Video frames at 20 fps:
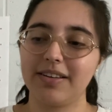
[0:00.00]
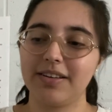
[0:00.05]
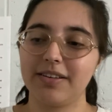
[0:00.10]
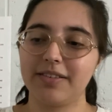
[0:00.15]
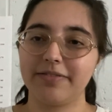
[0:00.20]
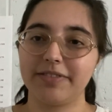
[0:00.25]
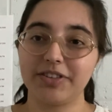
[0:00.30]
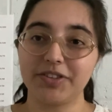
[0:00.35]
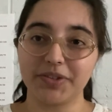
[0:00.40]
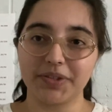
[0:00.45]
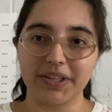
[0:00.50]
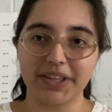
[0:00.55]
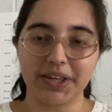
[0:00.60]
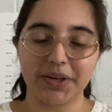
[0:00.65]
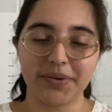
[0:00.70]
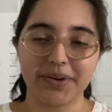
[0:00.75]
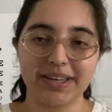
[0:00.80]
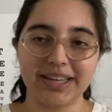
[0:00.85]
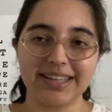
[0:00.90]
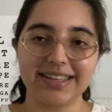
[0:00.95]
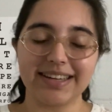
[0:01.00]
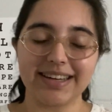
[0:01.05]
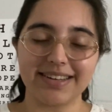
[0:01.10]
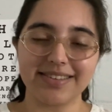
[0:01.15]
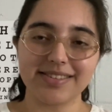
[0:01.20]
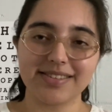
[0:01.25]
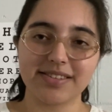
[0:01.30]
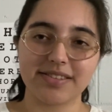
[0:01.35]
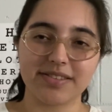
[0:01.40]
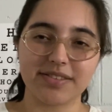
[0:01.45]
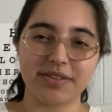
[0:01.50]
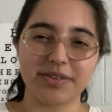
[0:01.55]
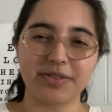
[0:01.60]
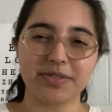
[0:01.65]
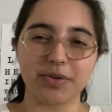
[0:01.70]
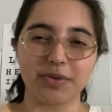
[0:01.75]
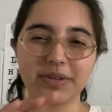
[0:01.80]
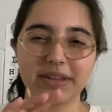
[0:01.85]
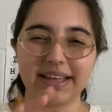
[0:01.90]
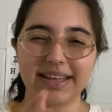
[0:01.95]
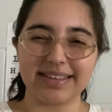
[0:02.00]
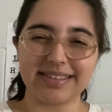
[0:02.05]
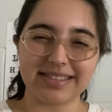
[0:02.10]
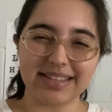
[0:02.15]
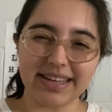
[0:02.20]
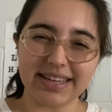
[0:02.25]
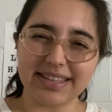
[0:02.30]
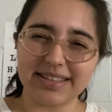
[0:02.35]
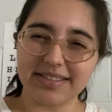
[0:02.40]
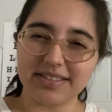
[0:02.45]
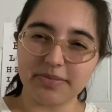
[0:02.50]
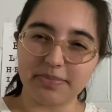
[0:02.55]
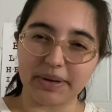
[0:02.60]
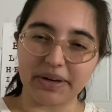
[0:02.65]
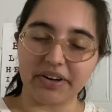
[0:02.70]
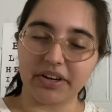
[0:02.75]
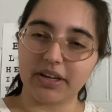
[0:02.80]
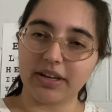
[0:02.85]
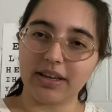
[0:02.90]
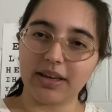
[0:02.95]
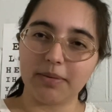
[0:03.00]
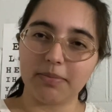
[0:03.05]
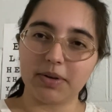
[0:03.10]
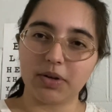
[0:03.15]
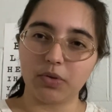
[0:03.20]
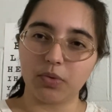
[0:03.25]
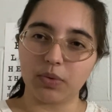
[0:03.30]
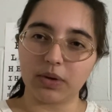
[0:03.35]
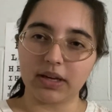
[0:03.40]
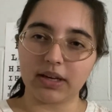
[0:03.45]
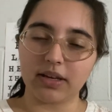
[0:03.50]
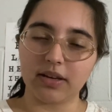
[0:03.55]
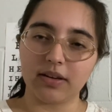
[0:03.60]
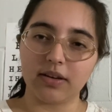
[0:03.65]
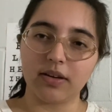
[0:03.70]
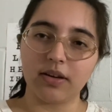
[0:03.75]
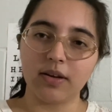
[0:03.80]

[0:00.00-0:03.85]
visual acuity tests, there's only a slight disparity between